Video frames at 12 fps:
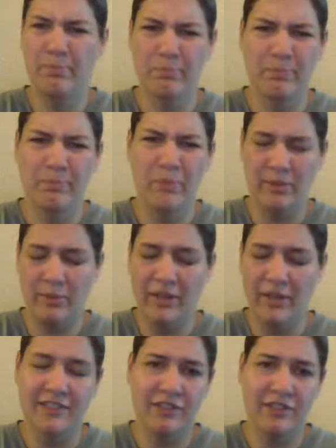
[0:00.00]
Mostly
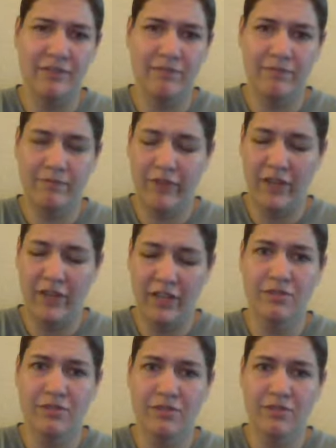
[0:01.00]
because they're fucking
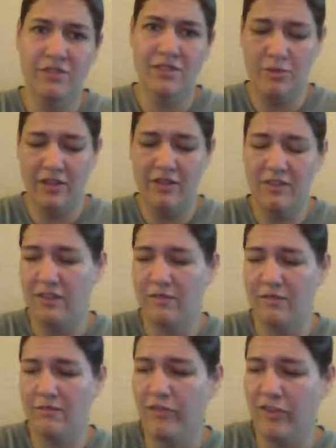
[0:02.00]
useless. The way that they
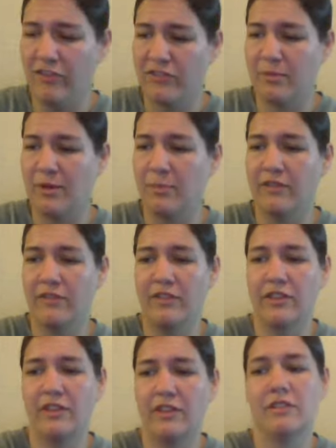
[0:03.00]
fluff them up and
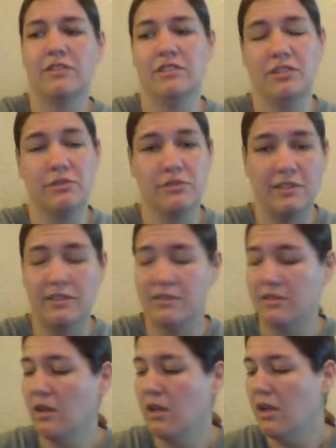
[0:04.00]
everything, they're just useless.
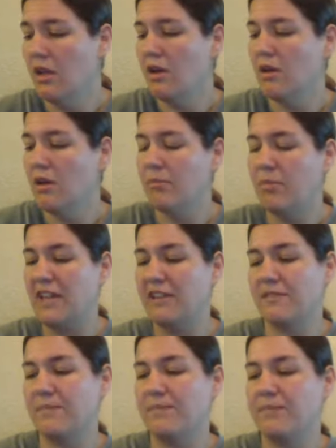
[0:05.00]
But
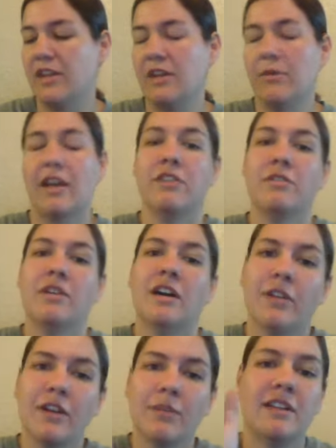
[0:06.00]
anyway, I do not
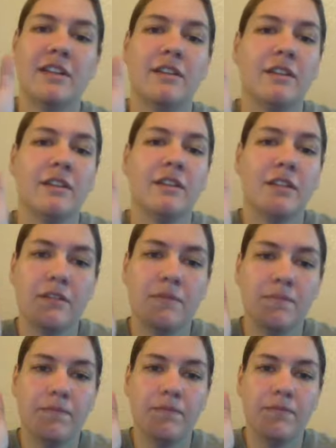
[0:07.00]
recommend
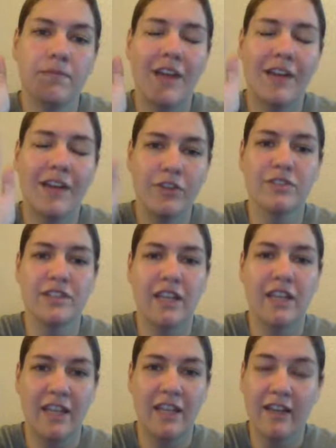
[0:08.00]
ever
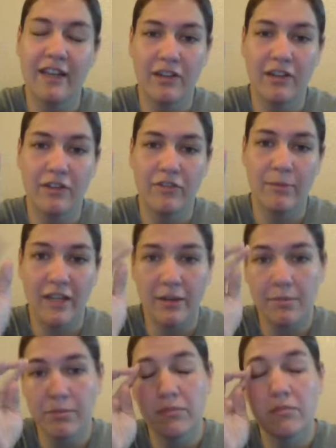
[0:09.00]
using any kind of counterfeit
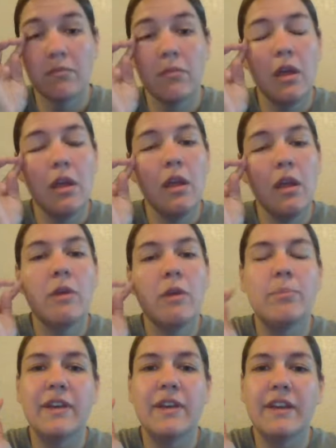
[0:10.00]
makeup
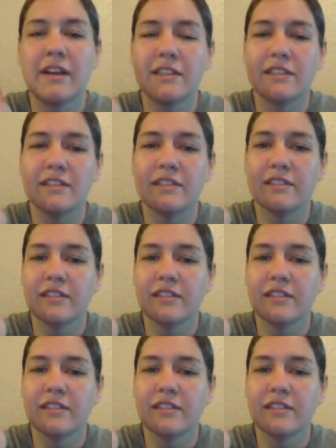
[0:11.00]
because,